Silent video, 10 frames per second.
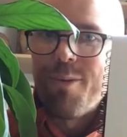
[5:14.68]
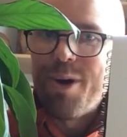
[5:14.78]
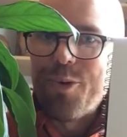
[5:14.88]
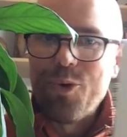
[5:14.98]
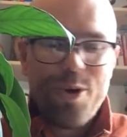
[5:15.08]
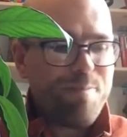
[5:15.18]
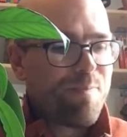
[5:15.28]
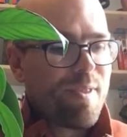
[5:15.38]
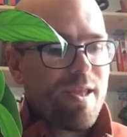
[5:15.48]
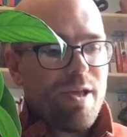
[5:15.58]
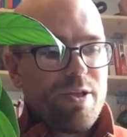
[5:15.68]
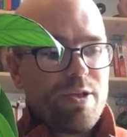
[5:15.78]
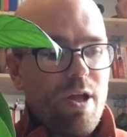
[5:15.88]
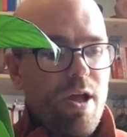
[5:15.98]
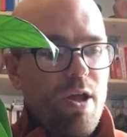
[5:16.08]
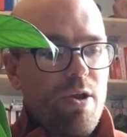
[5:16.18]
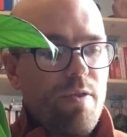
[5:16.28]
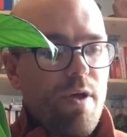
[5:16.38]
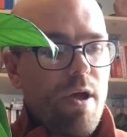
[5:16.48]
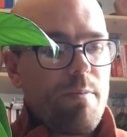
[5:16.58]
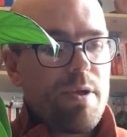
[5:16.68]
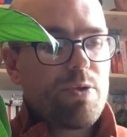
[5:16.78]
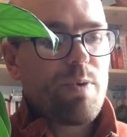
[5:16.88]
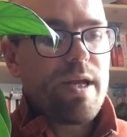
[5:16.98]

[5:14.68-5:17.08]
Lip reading: worm, and on the high bits where